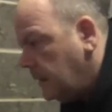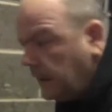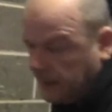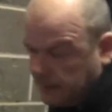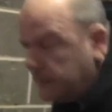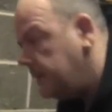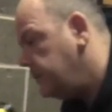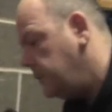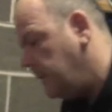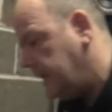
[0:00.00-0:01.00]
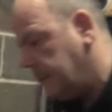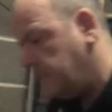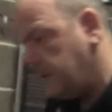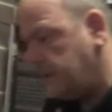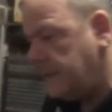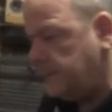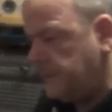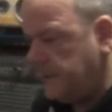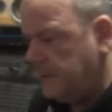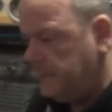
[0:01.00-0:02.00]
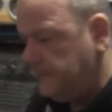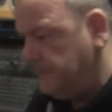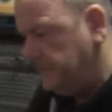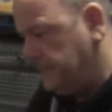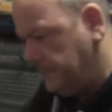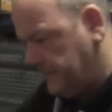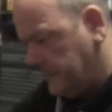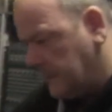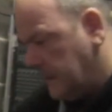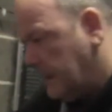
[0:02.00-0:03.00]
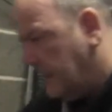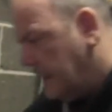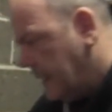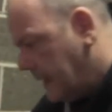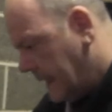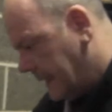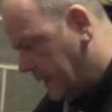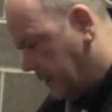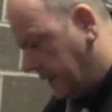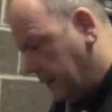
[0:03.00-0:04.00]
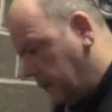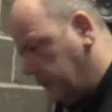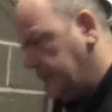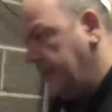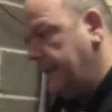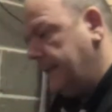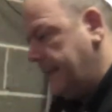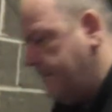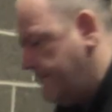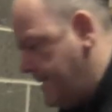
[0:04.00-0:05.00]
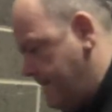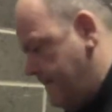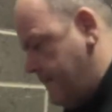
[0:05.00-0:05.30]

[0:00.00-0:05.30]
and just working out what side to put it on. And I got the old camera.